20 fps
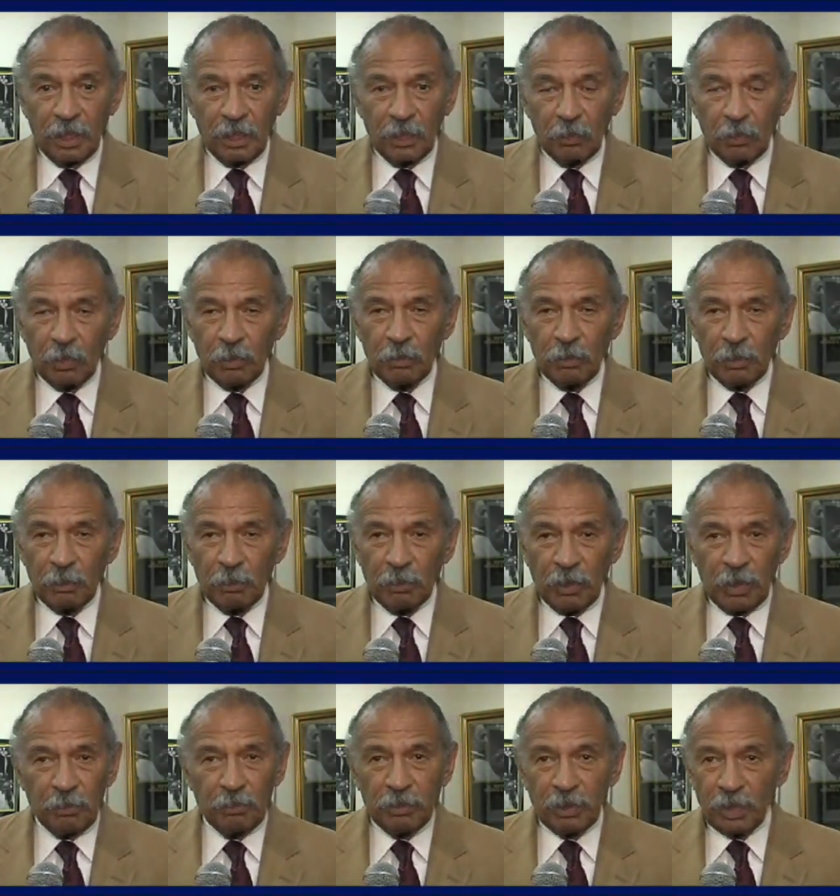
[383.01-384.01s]
it will be
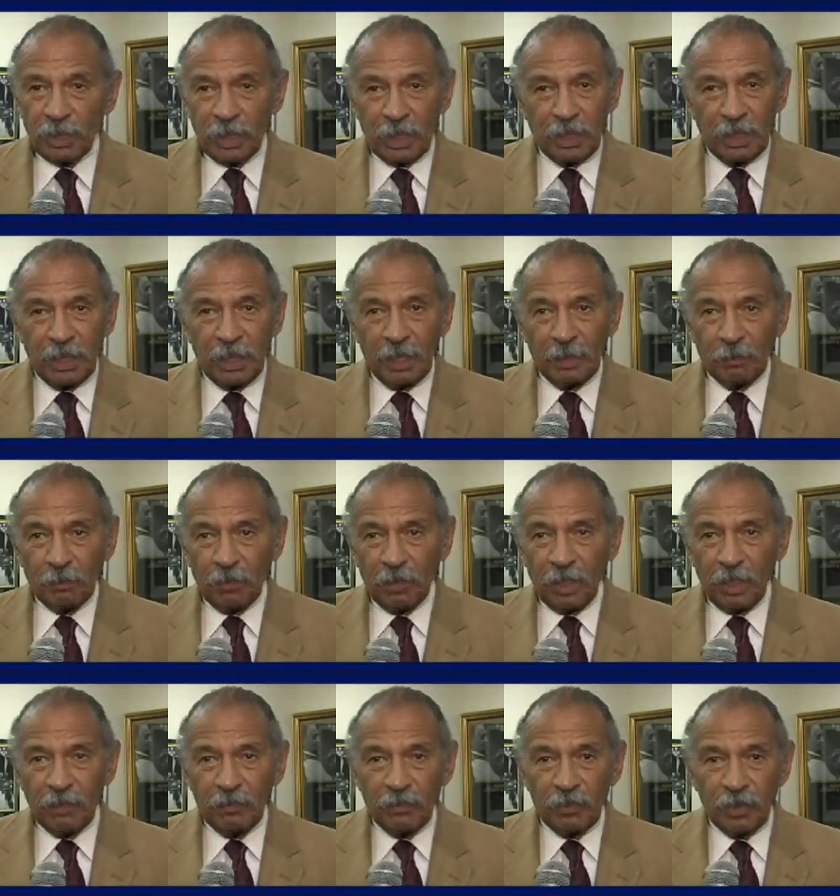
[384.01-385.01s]
public and not
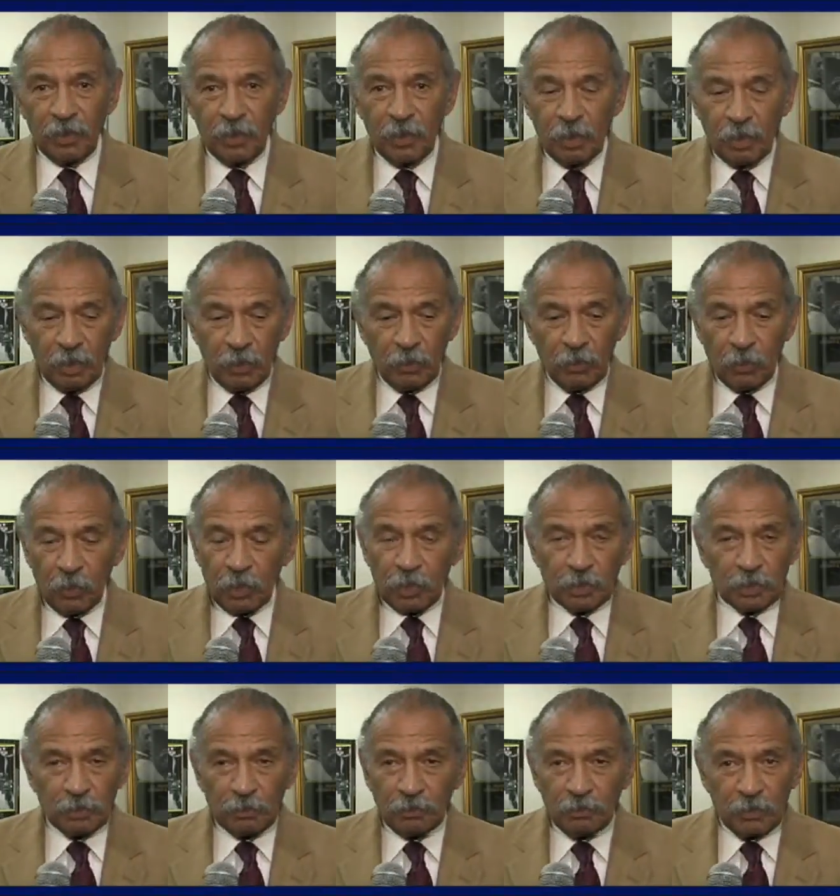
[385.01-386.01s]
private,
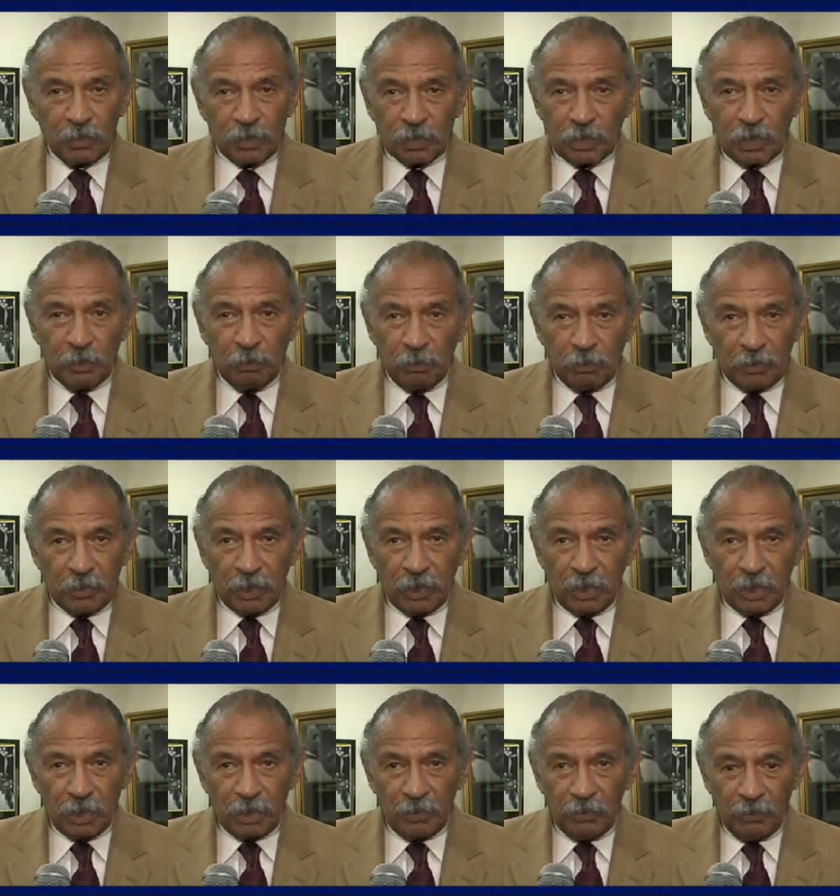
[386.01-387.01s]
which
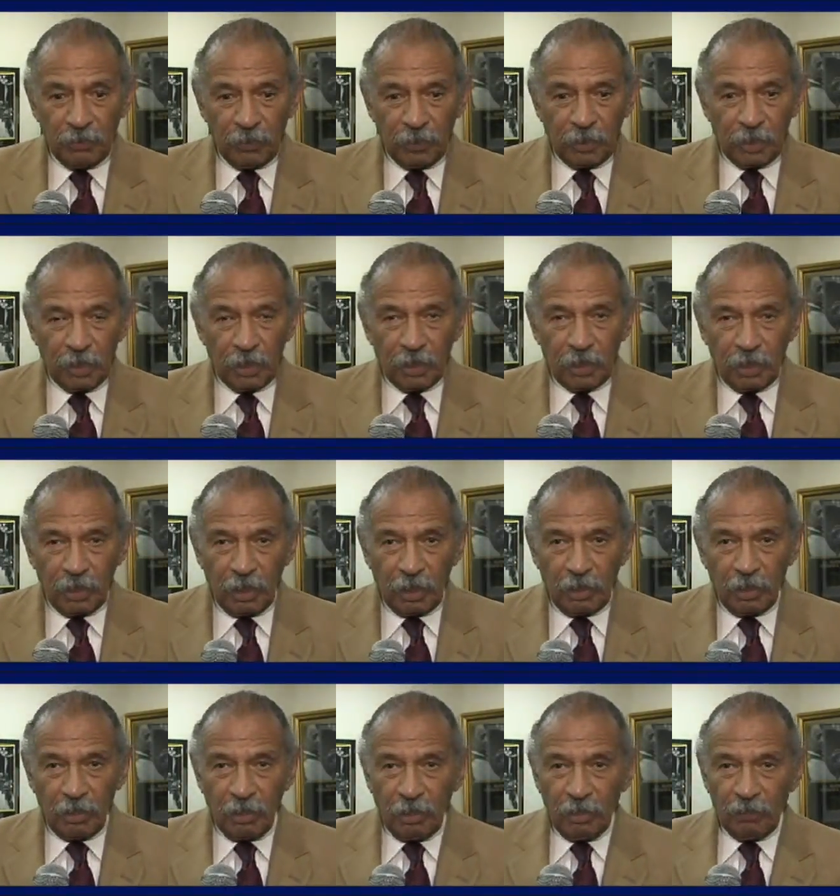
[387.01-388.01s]
simply
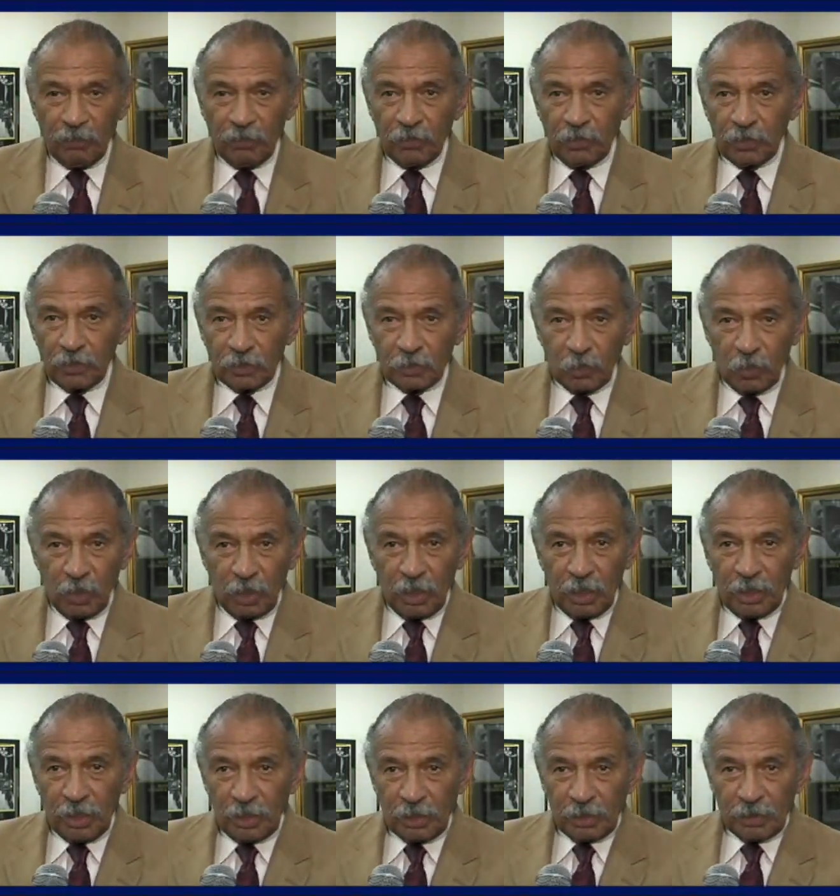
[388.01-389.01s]
offers
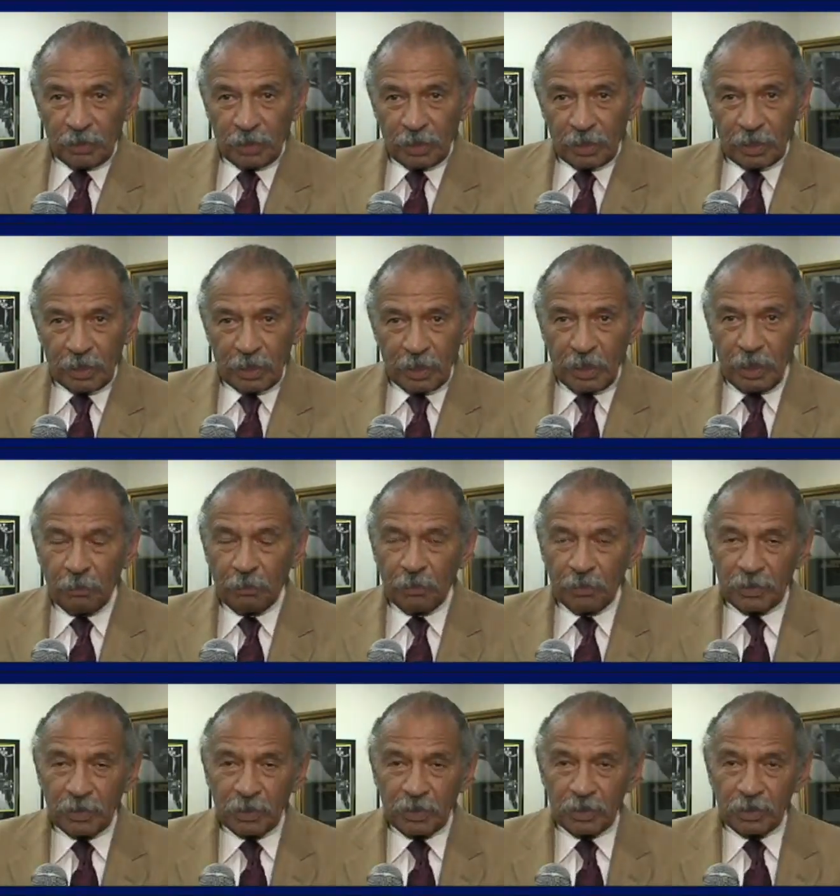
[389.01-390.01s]
one,
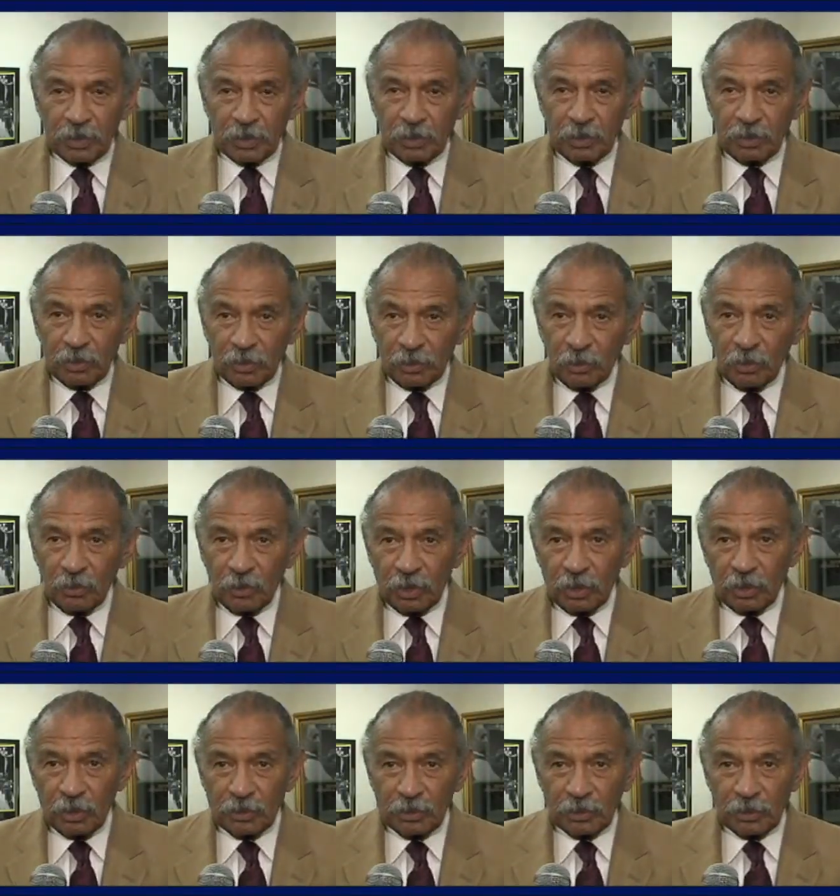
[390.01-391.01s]
competition to
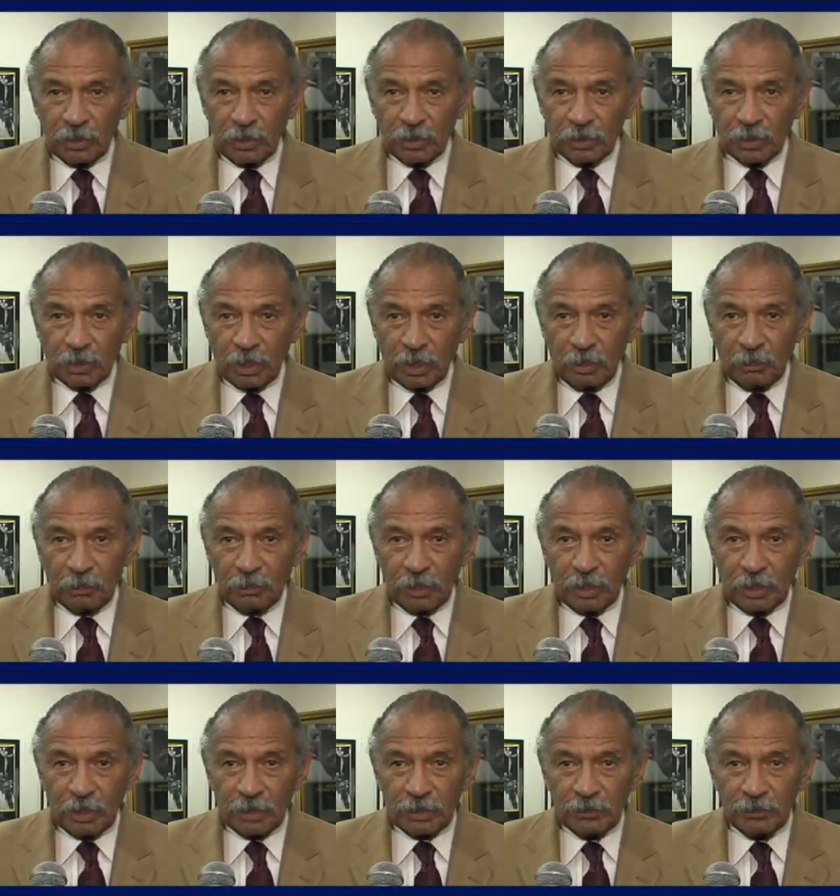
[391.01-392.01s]
the insurance
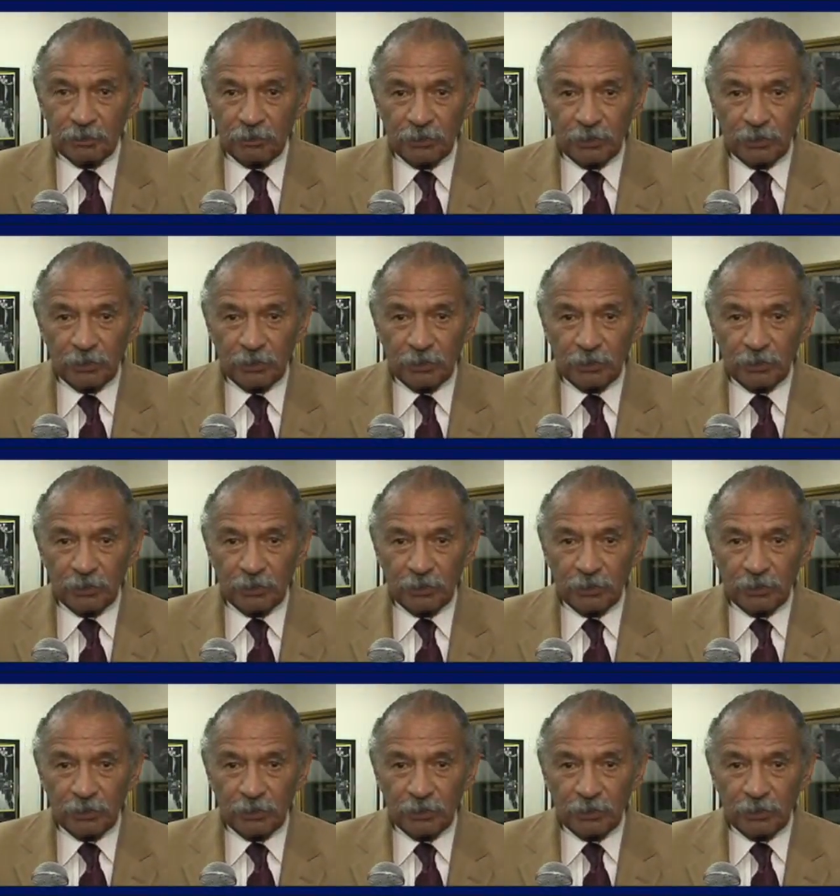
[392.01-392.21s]
companies,